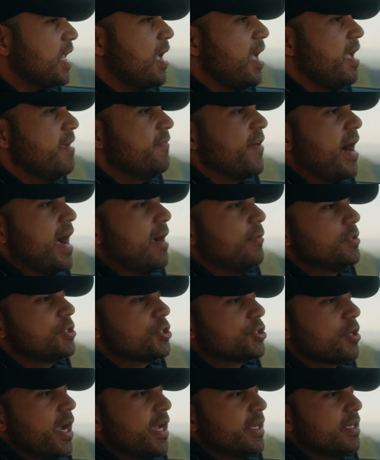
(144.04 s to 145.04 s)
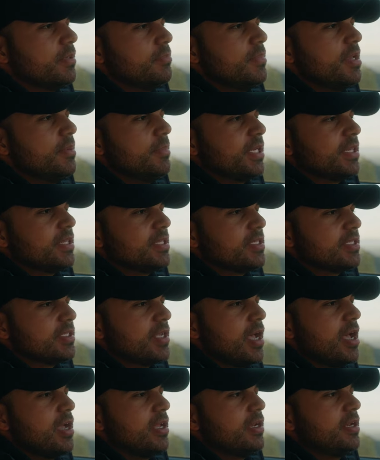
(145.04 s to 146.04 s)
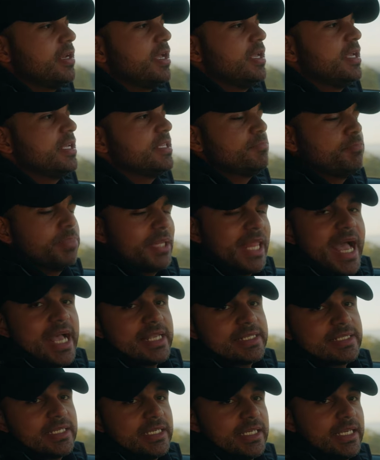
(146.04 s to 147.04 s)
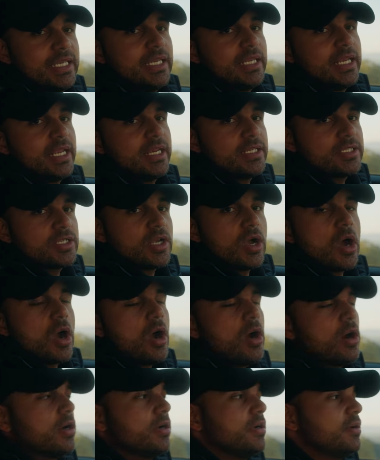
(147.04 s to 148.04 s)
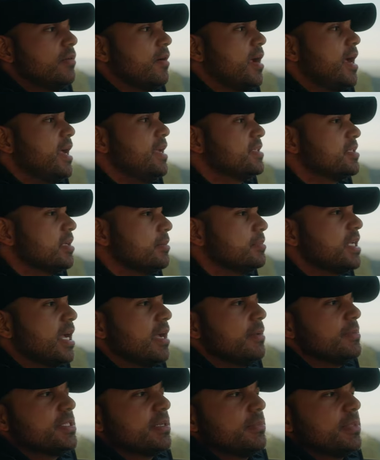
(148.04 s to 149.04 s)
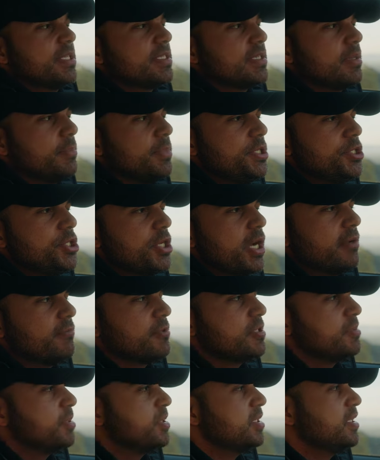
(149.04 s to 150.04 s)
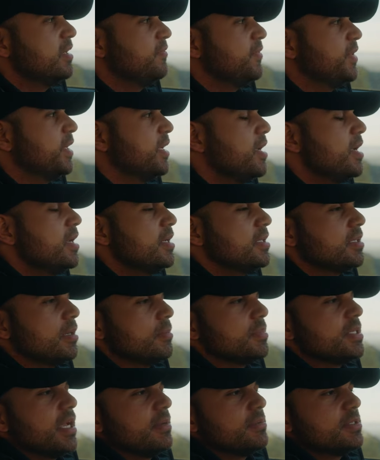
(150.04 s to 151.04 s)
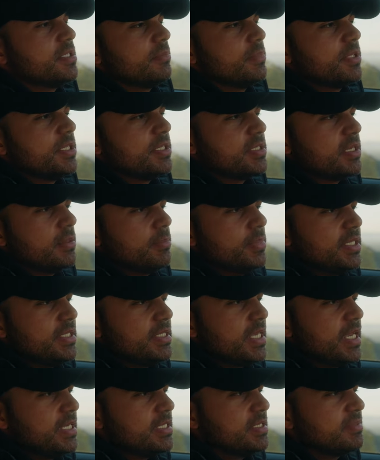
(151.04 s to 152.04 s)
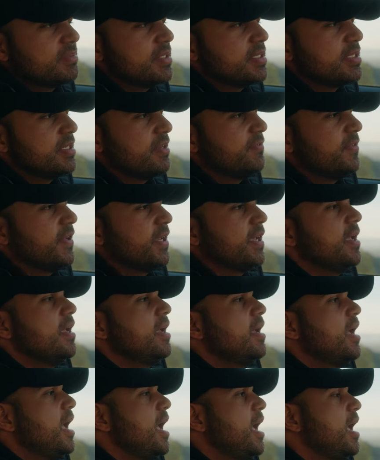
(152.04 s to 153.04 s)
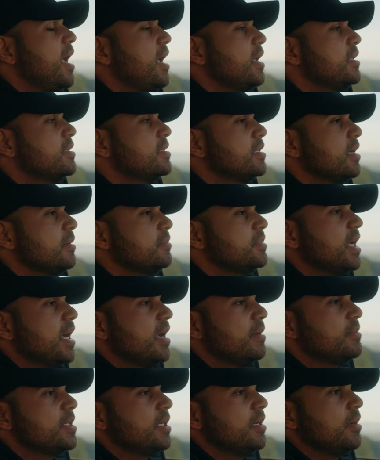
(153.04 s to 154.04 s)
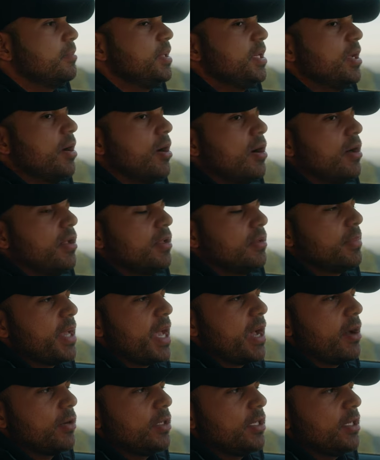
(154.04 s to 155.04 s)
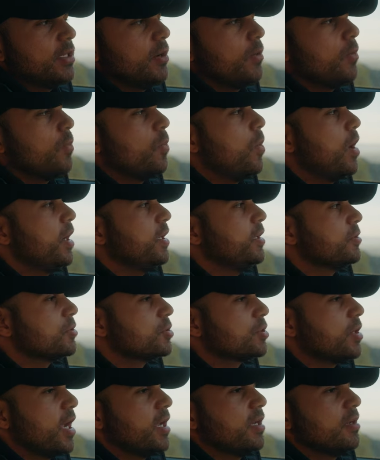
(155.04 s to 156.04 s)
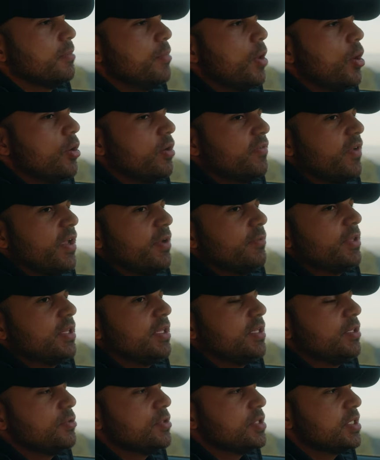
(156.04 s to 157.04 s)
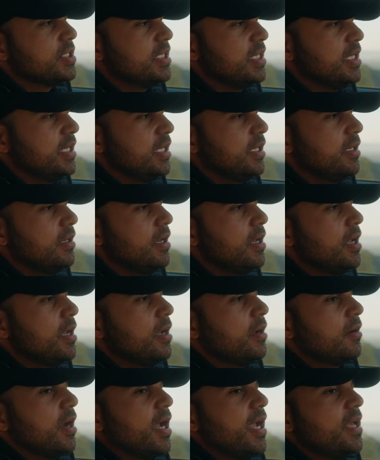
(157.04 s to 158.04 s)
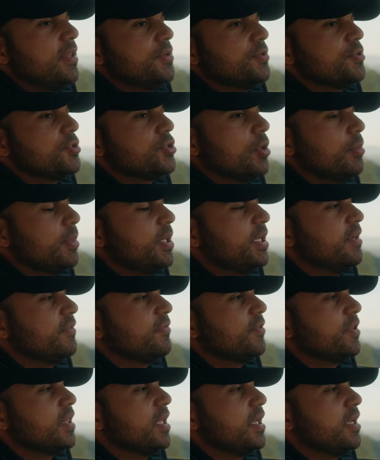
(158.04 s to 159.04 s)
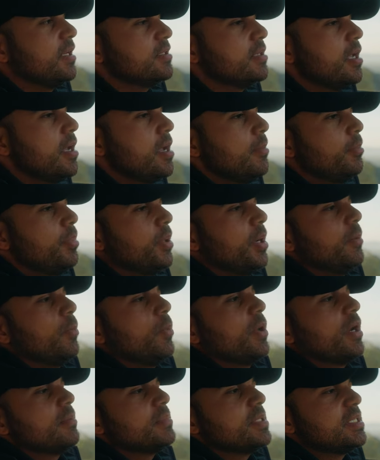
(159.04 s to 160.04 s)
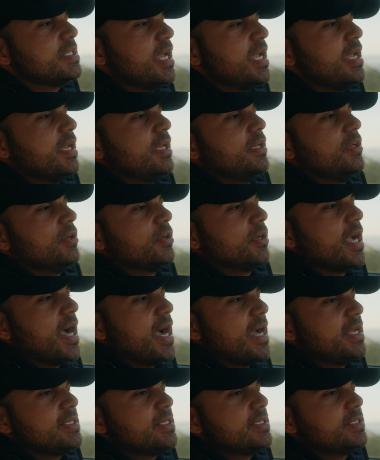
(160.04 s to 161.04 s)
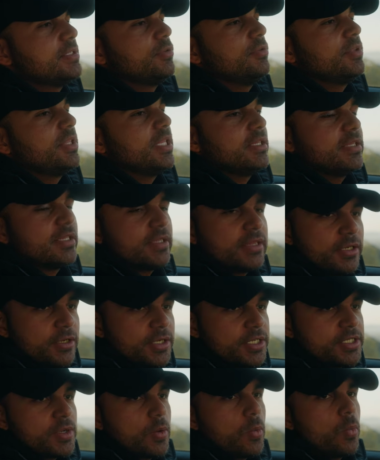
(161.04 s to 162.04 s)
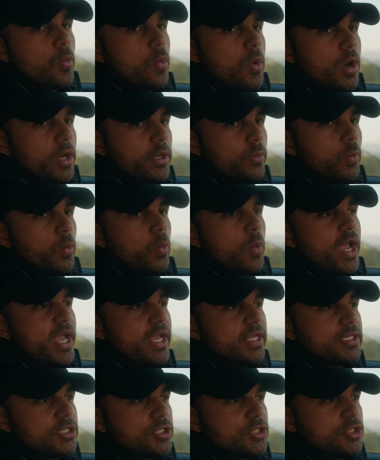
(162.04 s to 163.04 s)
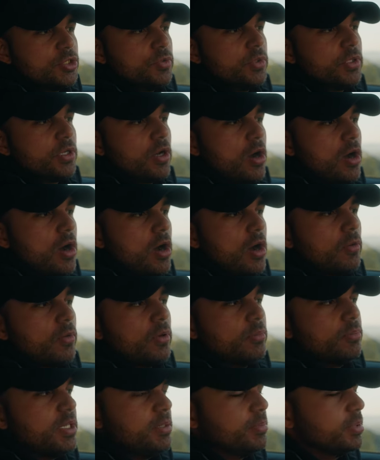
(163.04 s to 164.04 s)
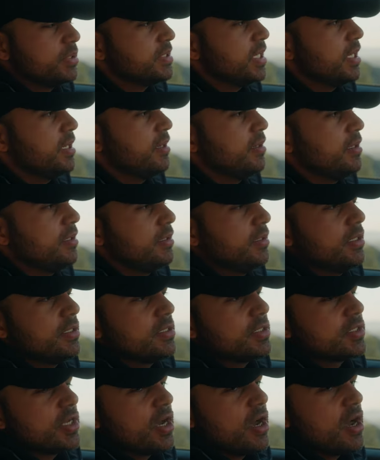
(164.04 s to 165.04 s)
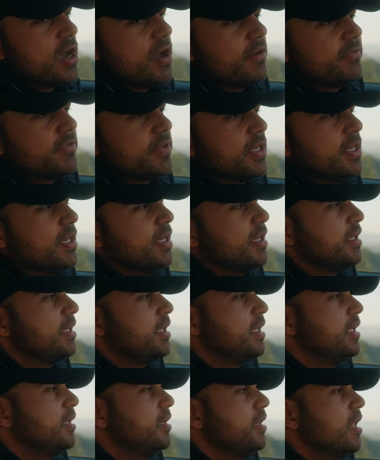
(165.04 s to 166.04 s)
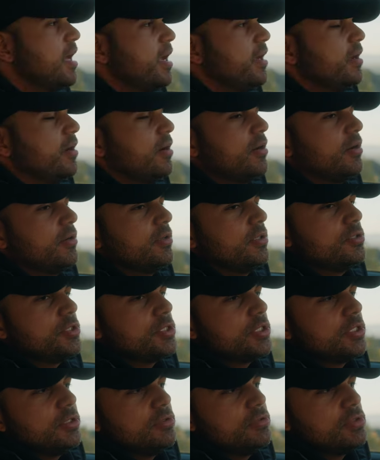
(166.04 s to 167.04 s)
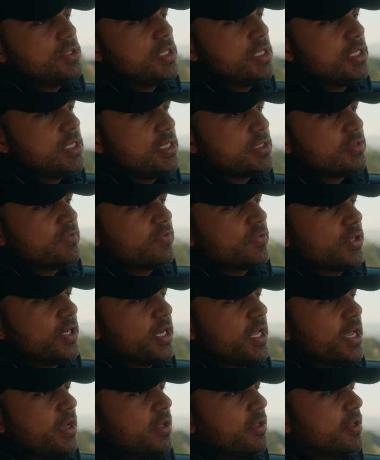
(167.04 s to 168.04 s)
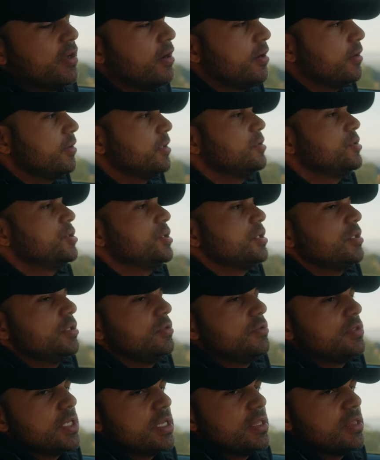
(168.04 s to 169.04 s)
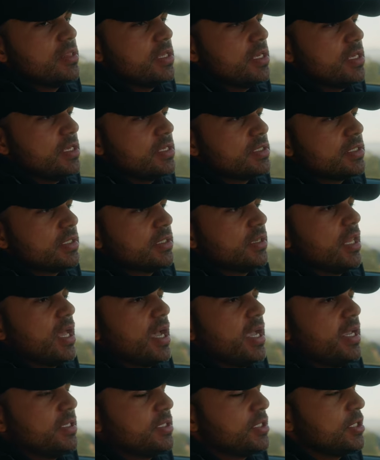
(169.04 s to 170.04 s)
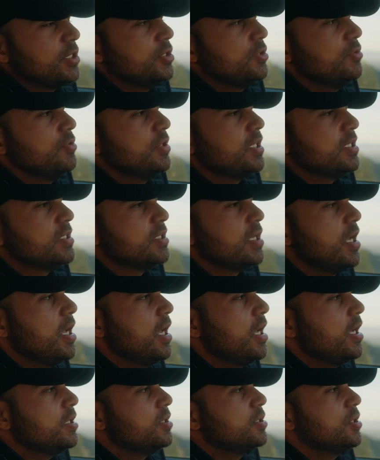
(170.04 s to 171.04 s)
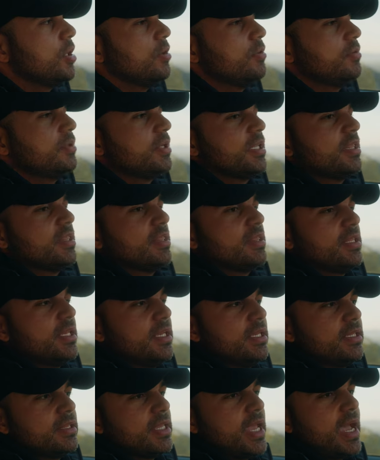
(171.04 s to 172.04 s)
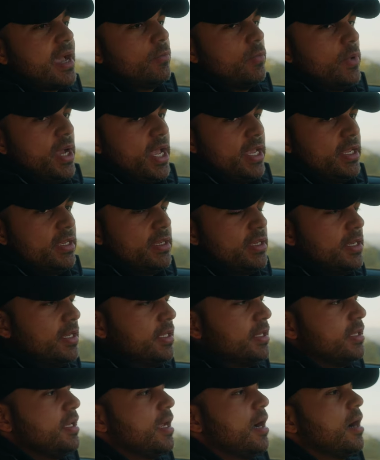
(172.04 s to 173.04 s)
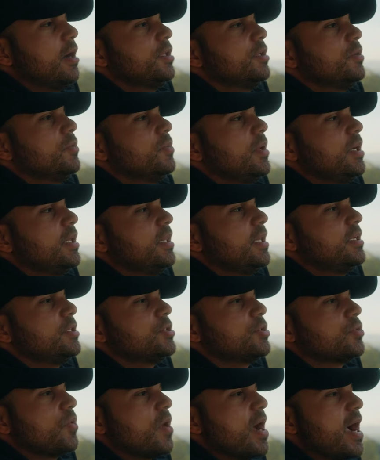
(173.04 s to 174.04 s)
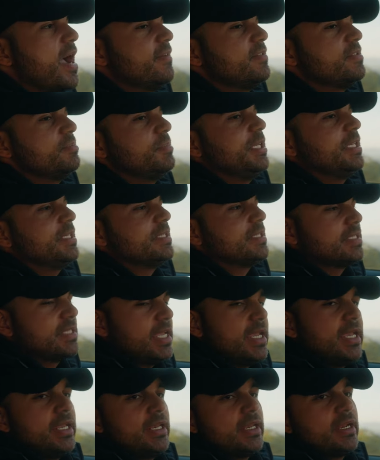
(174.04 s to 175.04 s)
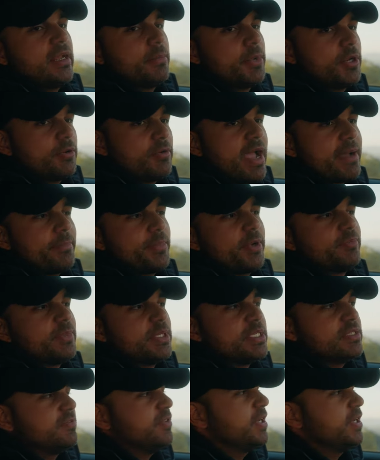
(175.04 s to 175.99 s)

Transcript: If I was trying to mimic the sun, it's blasting in and it's hard, right? Sometimes some of this could be genre specific, sometimes some of this could be taste specific, and sometimes it could be all about, you know, what you're trying to motivate within your scene, right? And there's so many different things, but what I'm saying here, guys, is don't think that there is a one way to do it all. When people tell you, oh, you need a soft key light, oh, you should use this Fresnel, oh, you should use this light to do this, don't think that way. The other one that drives me insane, and I'm gonna wrap up this